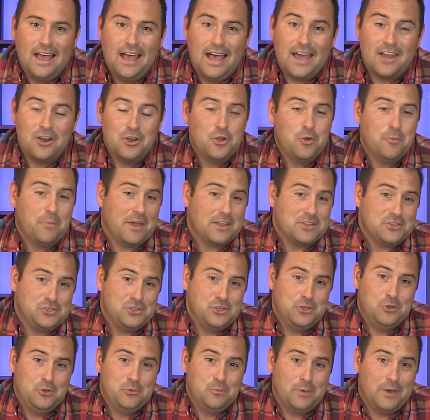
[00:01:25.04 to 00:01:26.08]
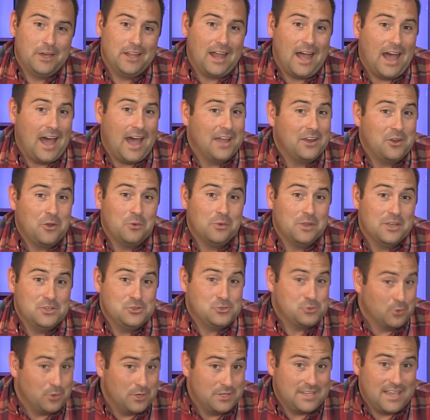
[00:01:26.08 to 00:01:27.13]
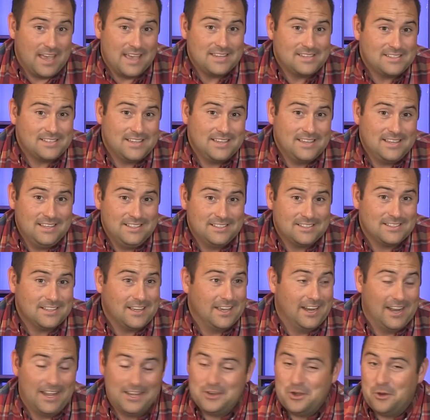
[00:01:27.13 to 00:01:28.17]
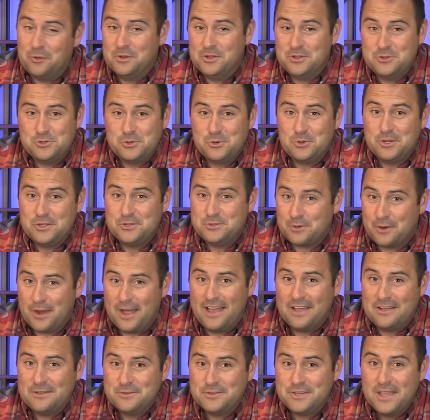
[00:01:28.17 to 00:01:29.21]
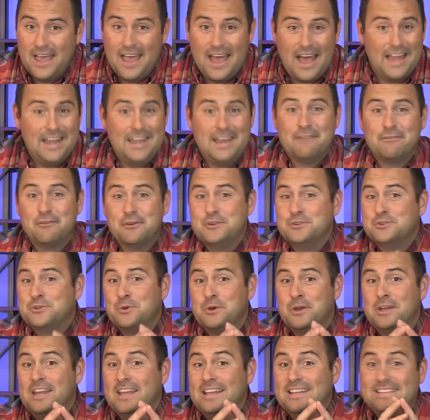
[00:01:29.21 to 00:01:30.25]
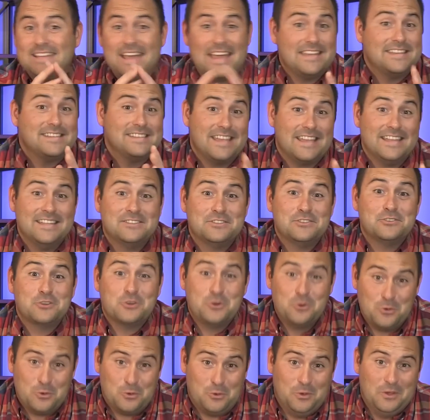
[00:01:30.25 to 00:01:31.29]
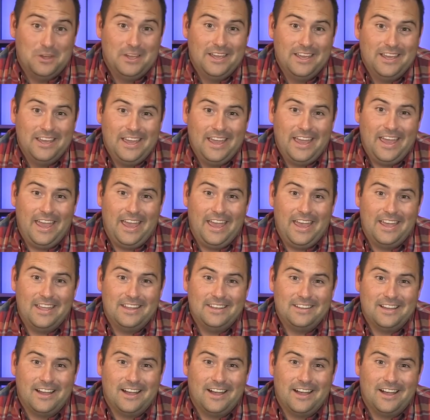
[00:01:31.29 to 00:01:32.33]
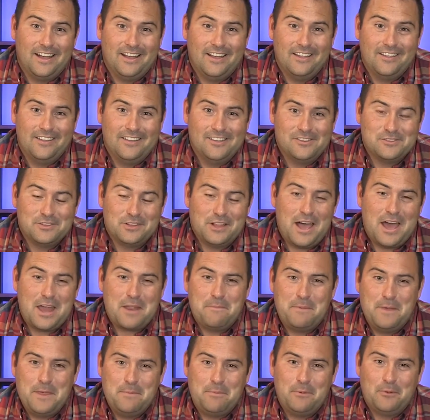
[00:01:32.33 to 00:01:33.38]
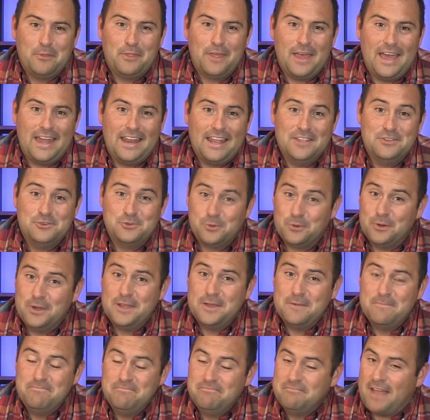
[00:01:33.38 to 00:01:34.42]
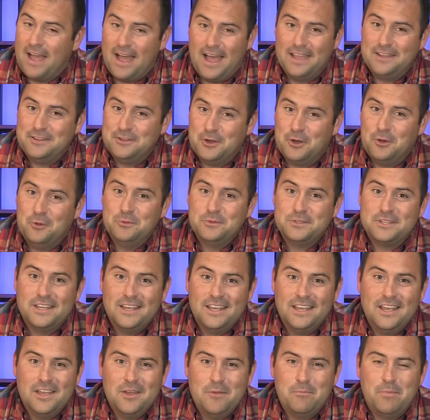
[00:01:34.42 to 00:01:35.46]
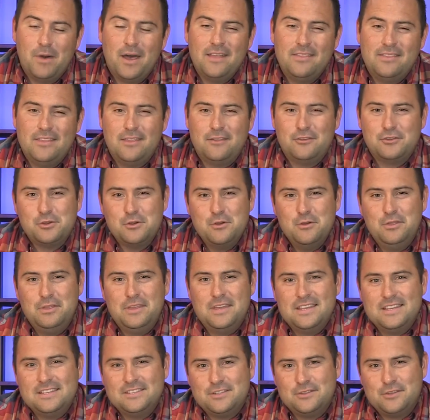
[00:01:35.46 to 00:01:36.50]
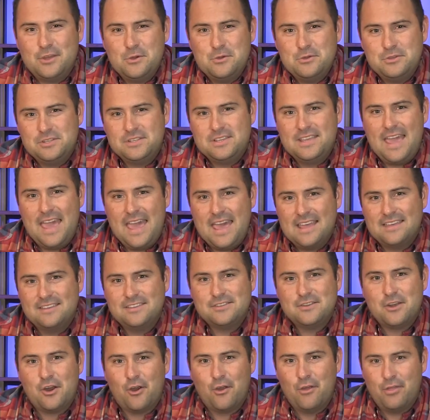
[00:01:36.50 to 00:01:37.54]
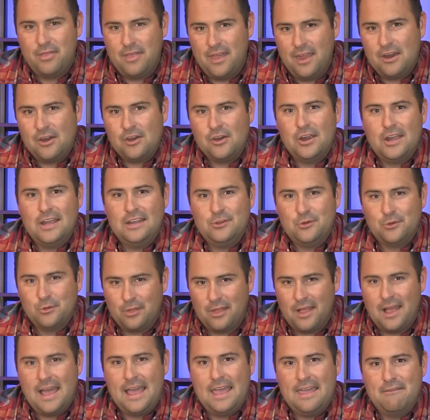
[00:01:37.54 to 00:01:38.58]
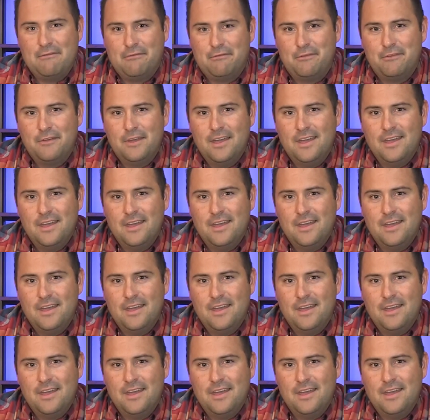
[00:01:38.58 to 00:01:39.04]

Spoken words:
I don't know about you, but I don't enjoy testings and I don't enjoy trials. I never enjoyed tests in school. And there's a lot of people that enjoy them. I don't. But the truth is, those tests are there in your life